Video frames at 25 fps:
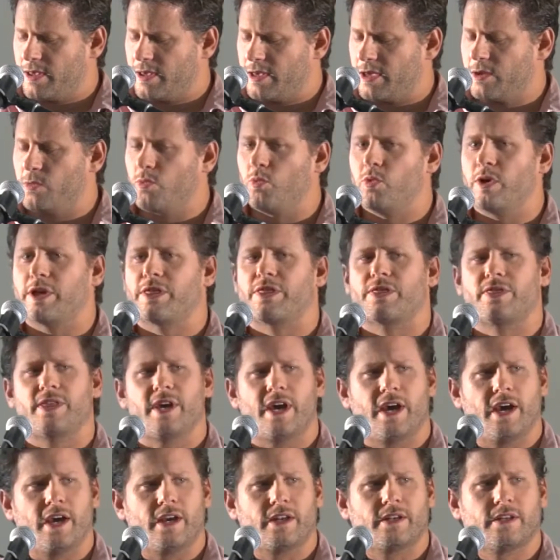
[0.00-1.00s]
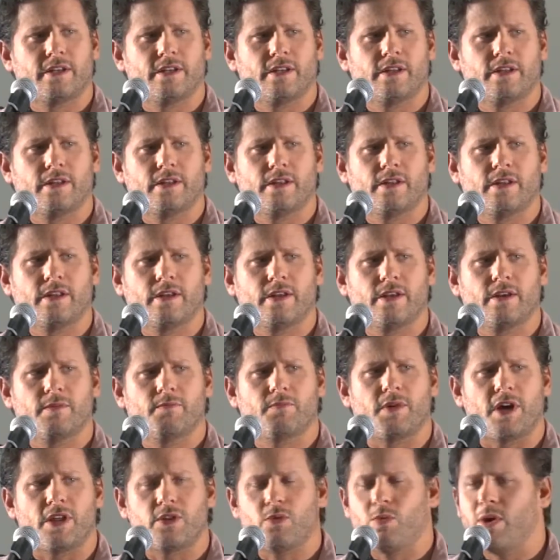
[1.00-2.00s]
and with that,
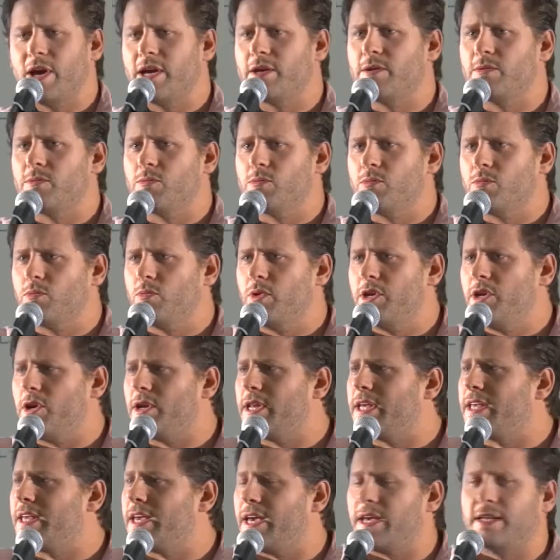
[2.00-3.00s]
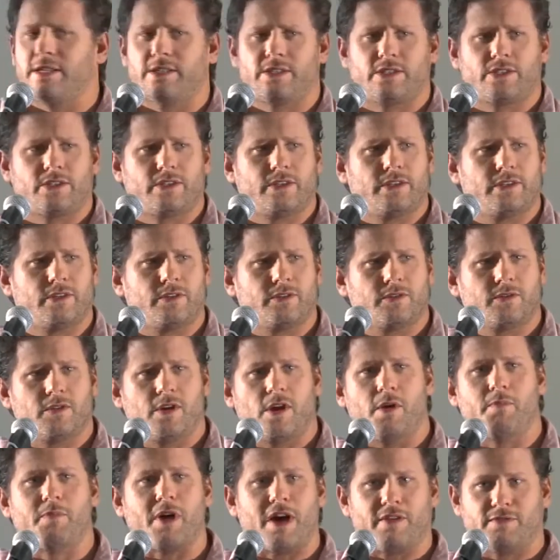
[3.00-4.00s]
by the way, we're not against
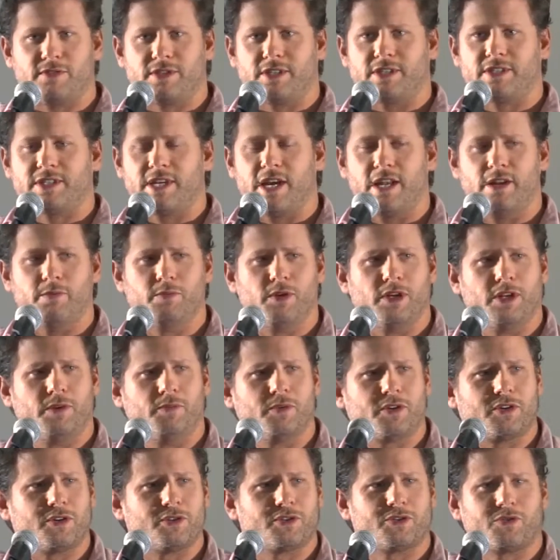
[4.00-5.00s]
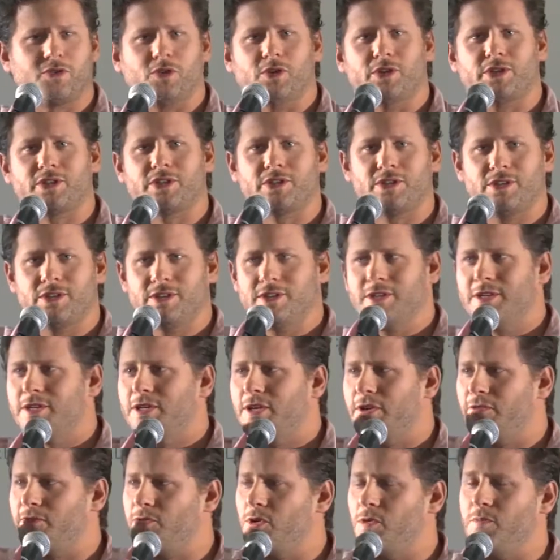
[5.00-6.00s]
above sustainability because, of course,
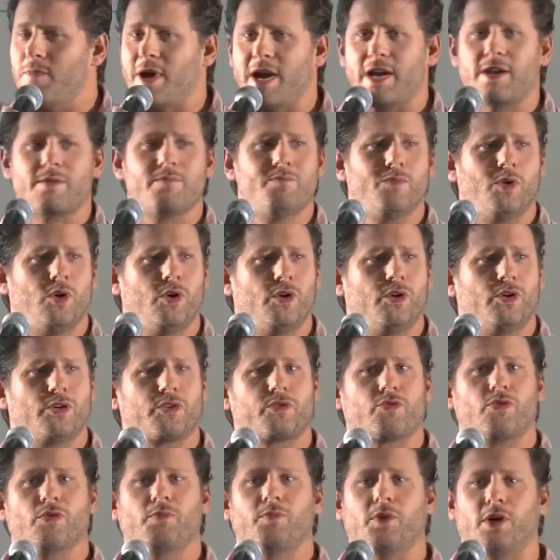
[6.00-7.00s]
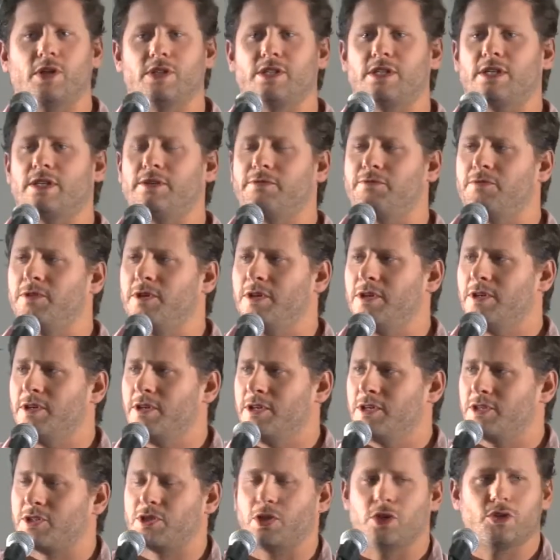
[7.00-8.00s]
if you make more through positive
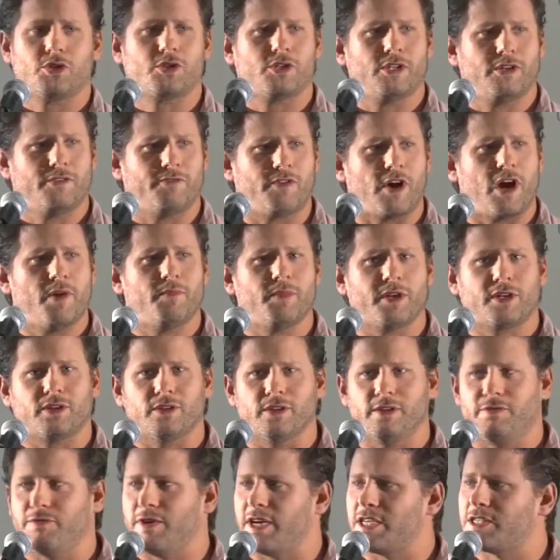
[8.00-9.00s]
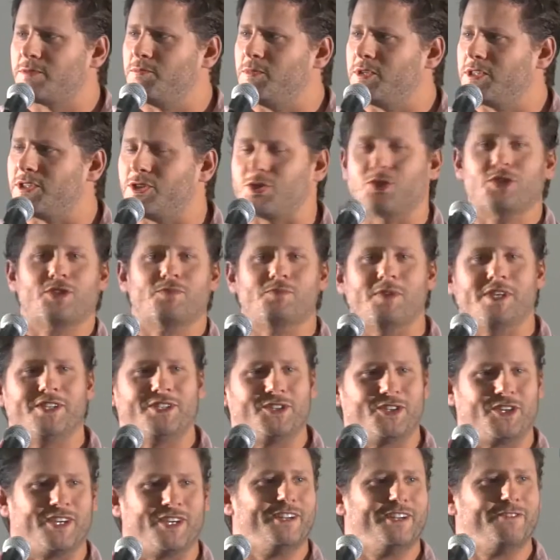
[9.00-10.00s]
social environmental investments, it just
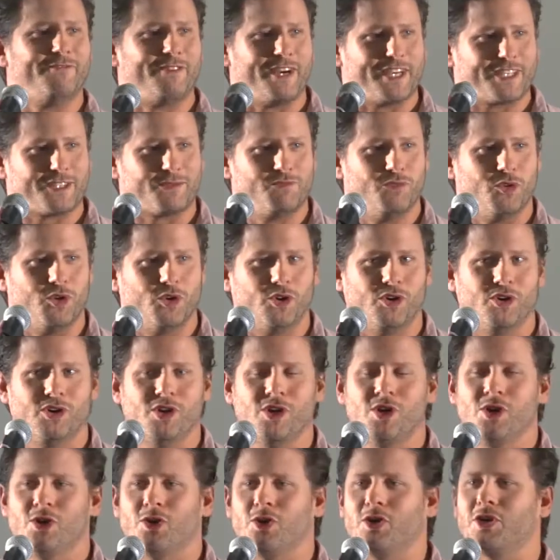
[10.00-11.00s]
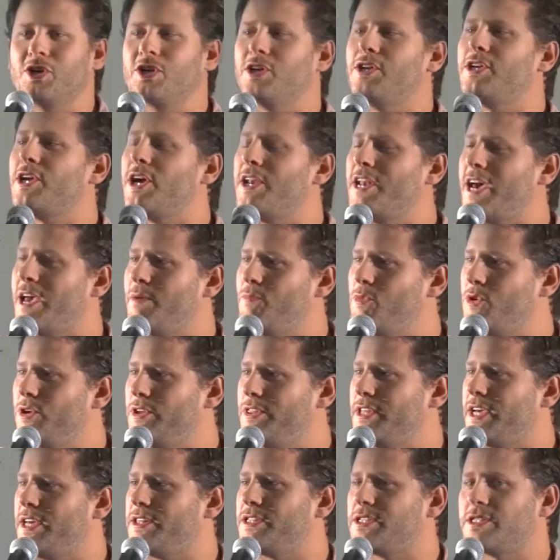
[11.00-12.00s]
means invest more or you can donate more
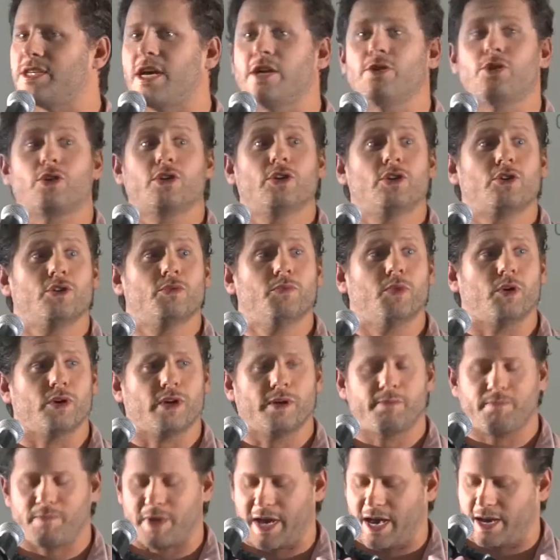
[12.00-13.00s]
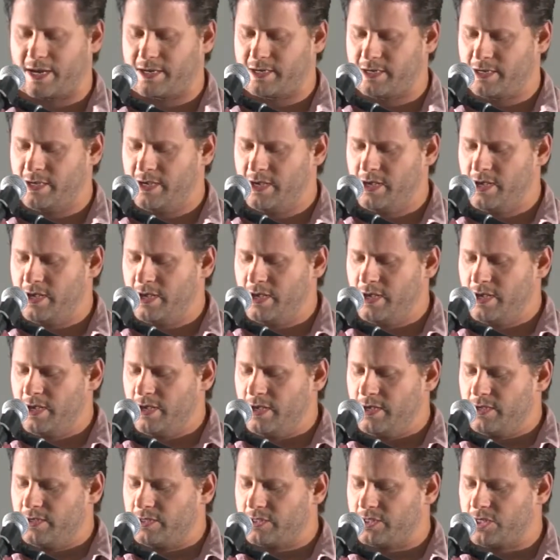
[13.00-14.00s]
on the other side, you can do more impact.
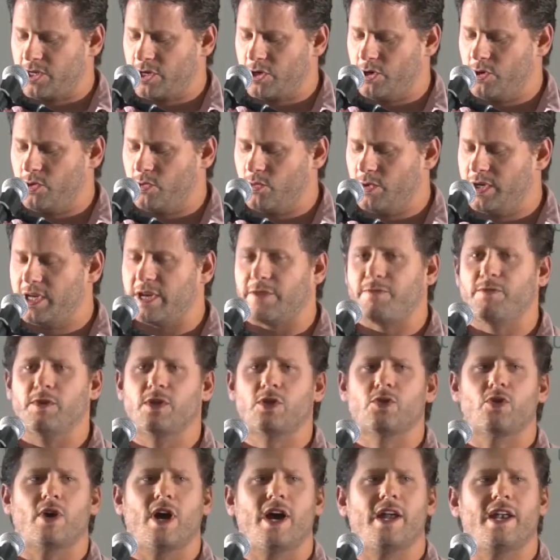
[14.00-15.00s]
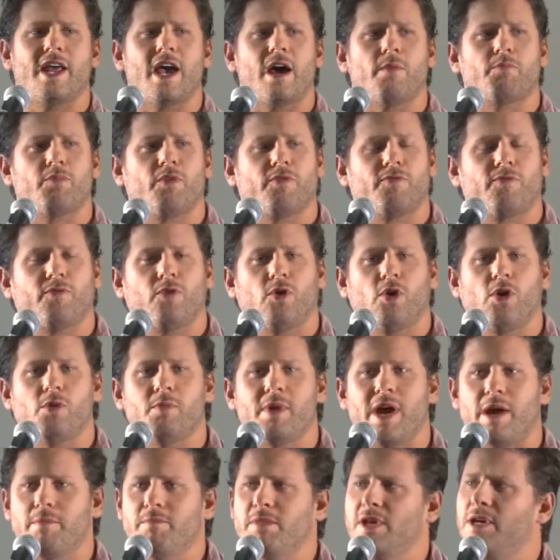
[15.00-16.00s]
So we definitely try and
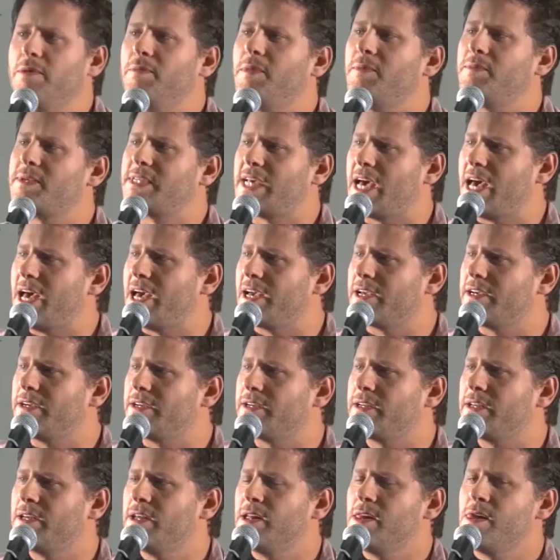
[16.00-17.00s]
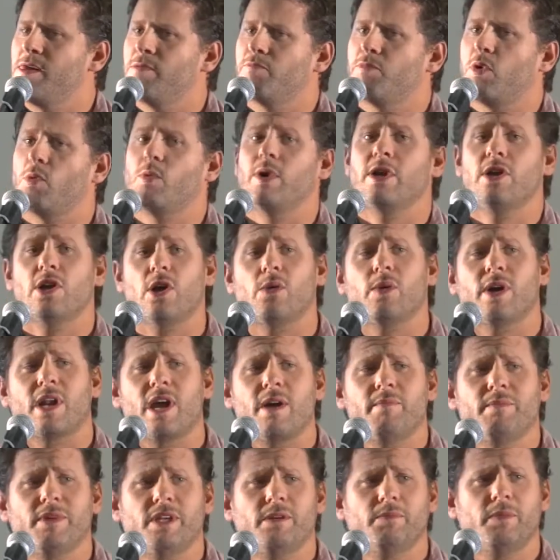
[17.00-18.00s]
outperform our minimum target, but we know what
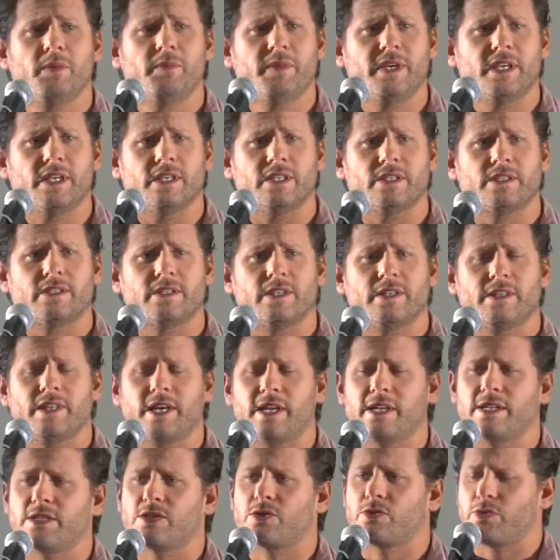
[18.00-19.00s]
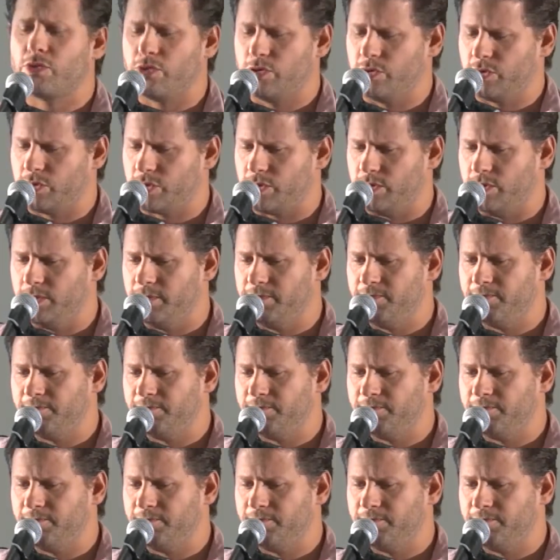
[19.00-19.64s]
our minimum is, and that is crucial.